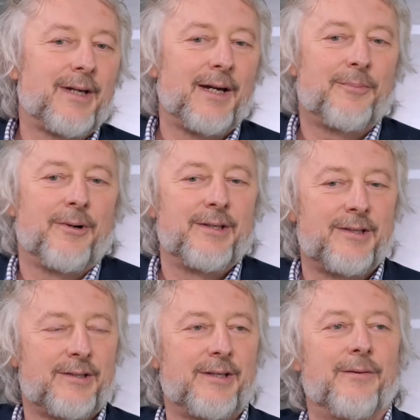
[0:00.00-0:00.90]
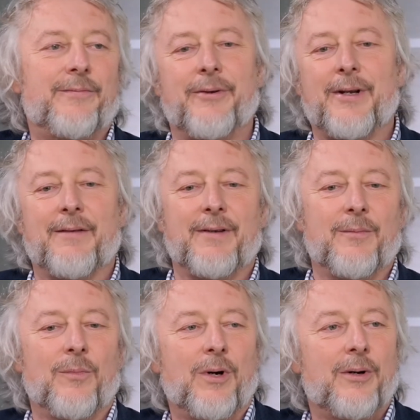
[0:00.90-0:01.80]
UK prides itself on
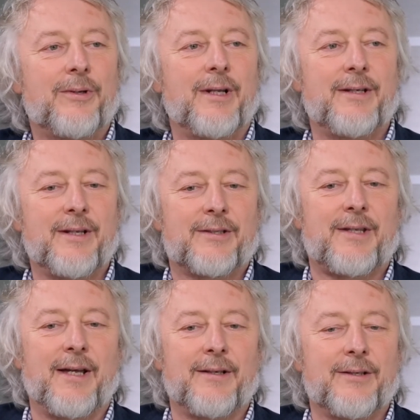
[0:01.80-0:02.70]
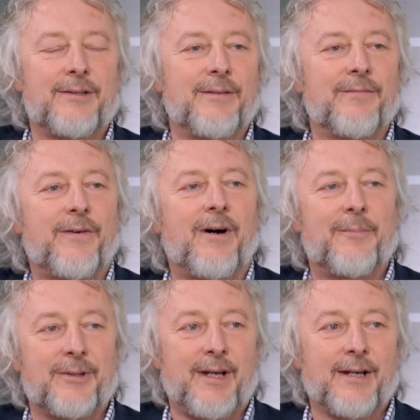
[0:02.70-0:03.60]
having world-leading standards in fire
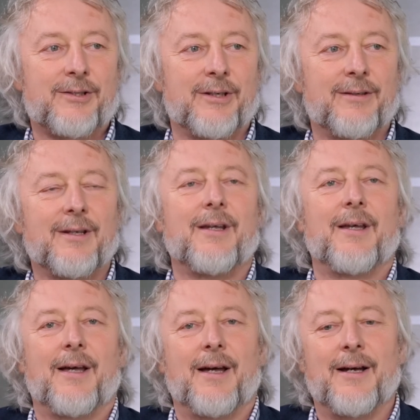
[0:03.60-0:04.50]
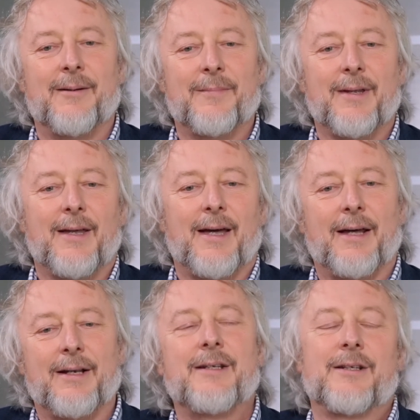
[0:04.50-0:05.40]
protection,
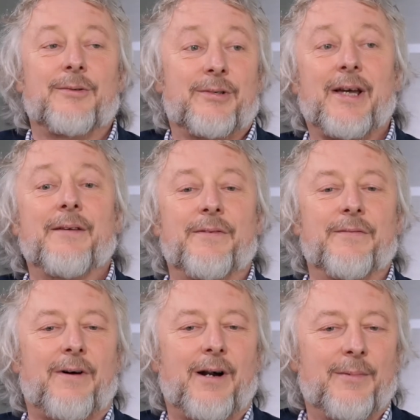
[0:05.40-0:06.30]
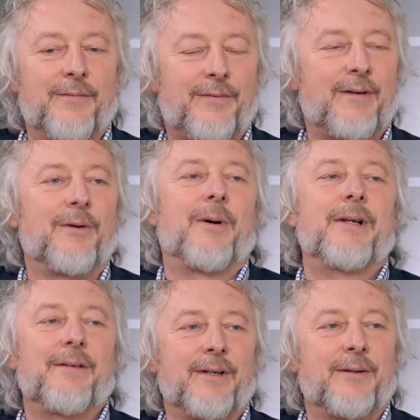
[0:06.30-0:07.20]
leading to a safe environment for
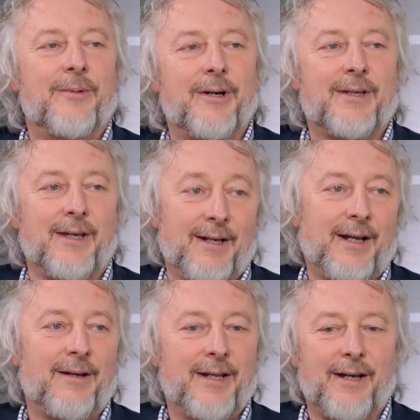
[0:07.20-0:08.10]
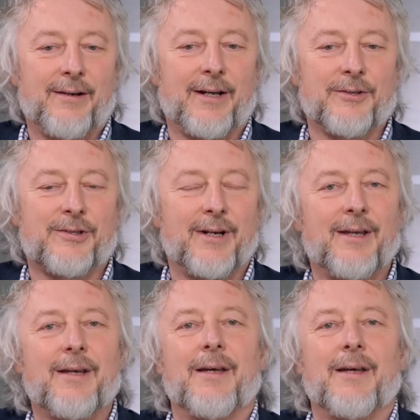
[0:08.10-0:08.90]
everyone living and working in our country.